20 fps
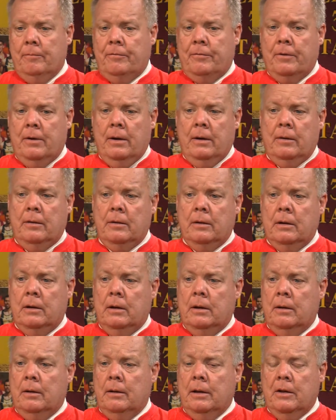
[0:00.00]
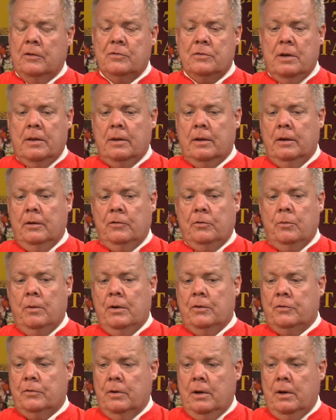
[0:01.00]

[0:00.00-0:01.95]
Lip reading: front, and that's nothing against Western.